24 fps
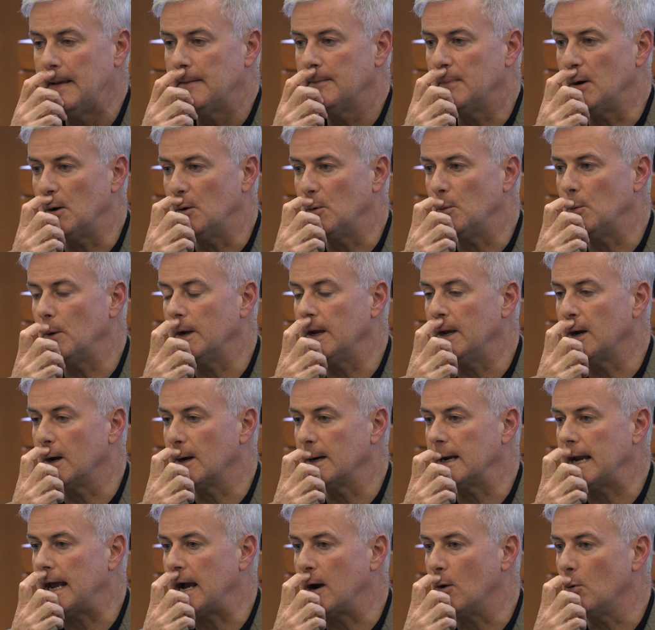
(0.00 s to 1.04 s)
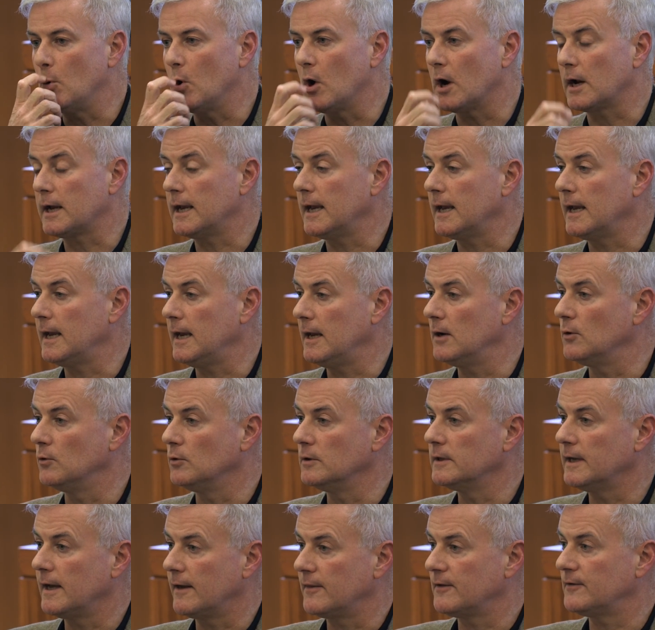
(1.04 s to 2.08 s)
But we are now working in
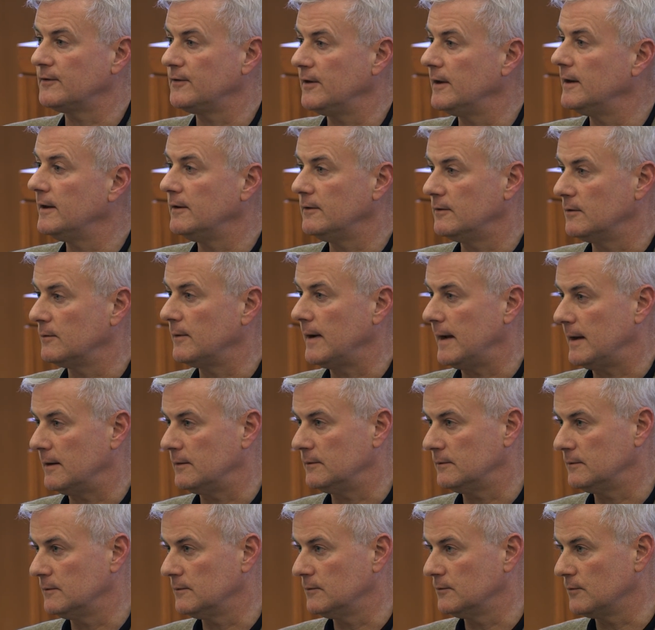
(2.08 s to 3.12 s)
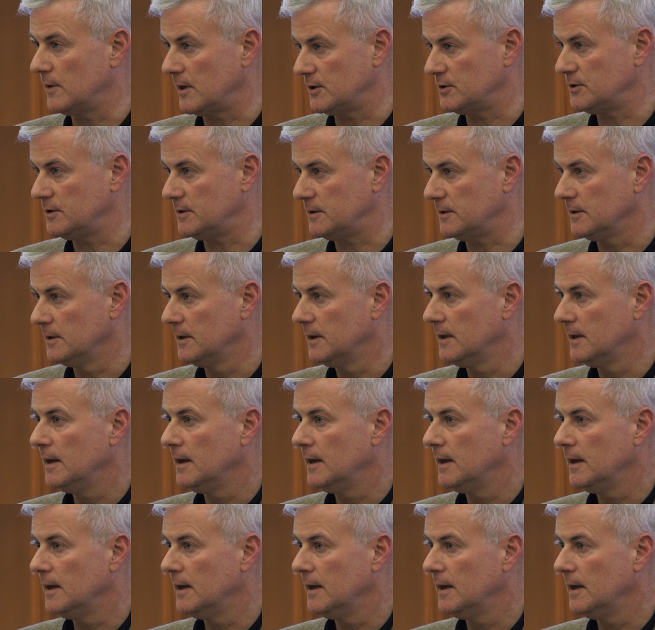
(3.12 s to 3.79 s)
all the other cities around Russia,